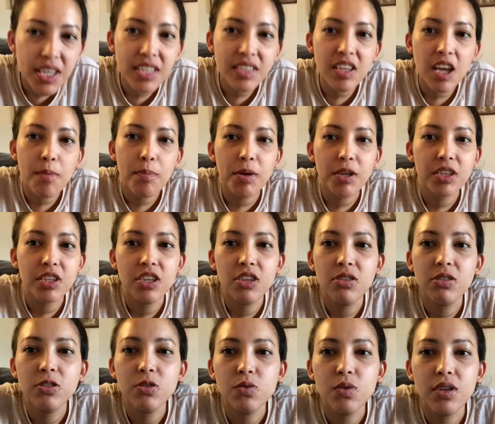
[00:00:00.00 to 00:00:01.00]
like
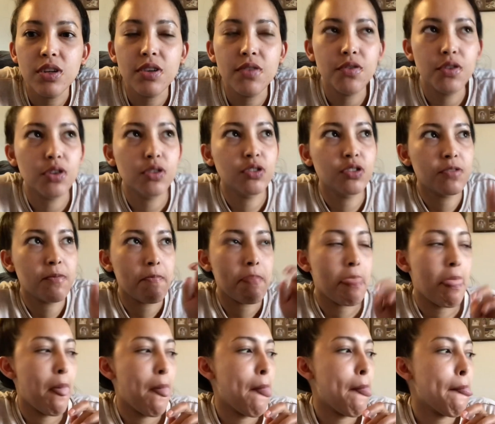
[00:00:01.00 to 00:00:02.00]
tapatio is one of those,
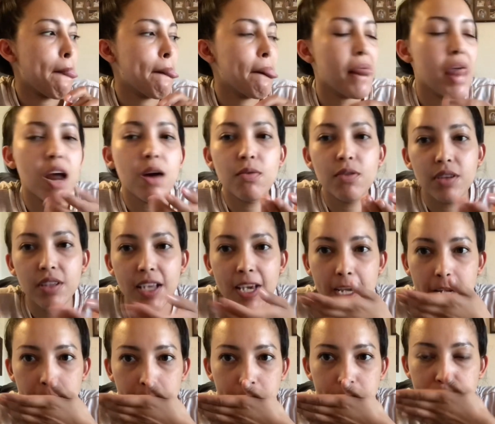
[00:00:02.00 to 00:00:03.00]
well,
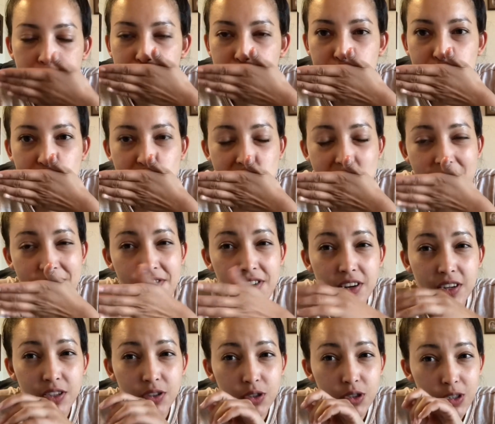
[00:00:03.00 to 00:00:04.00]
like, if you're
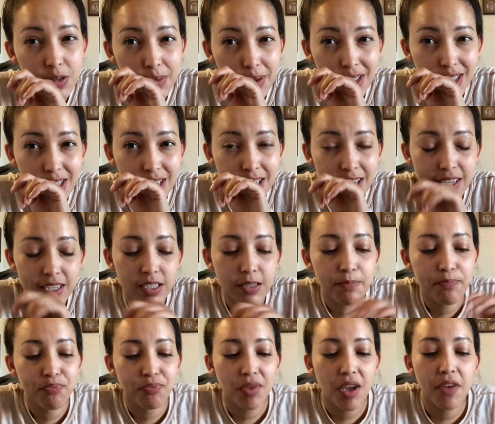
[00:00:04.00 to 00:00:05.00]
into spiciness,
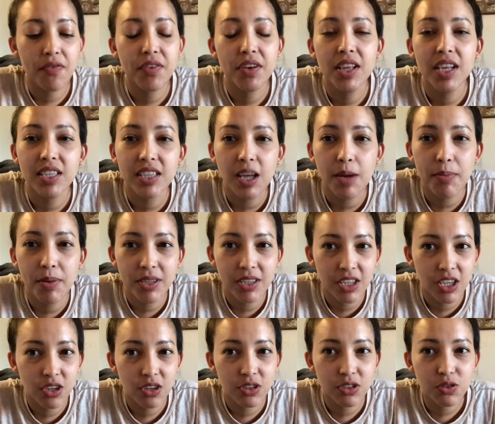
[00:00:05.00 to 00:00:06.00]
I feel like
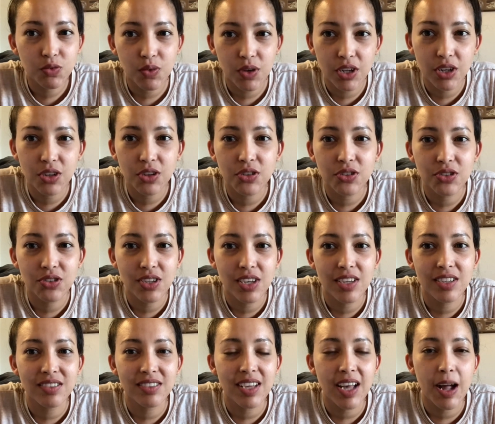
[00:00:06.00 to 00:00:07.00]
tapatio is one of those
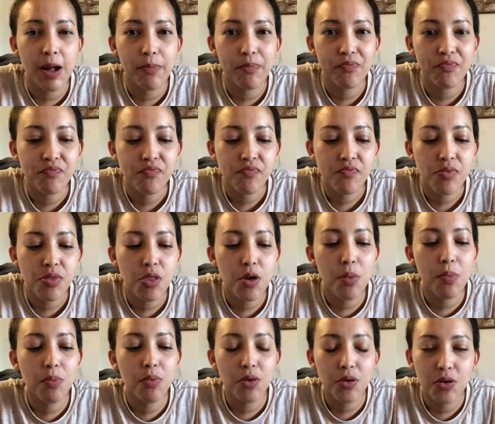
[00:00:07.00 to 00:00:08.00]
things that
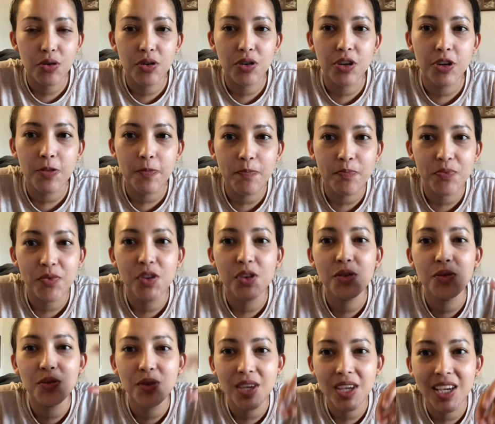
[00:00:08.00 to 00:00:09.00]
the more
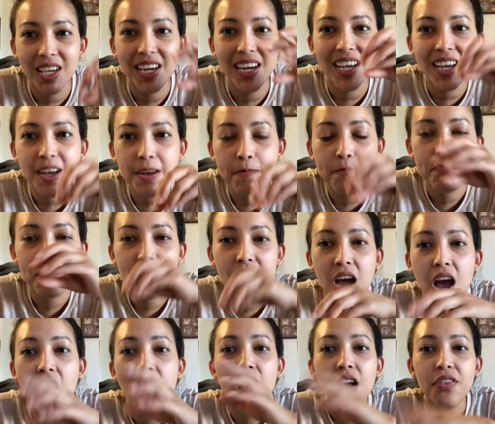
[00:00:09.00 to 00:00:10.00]
you eat it,
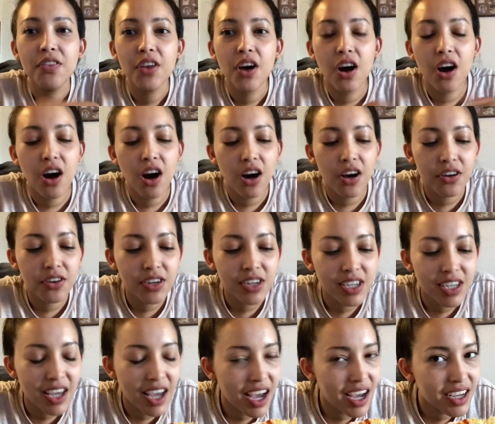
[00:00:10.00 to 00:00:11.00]
the hotter
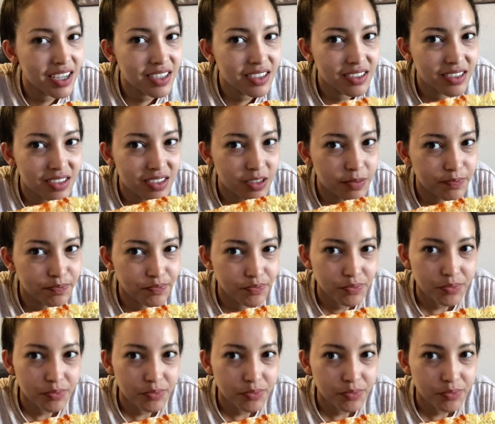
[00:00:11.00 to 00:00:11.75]
it gets.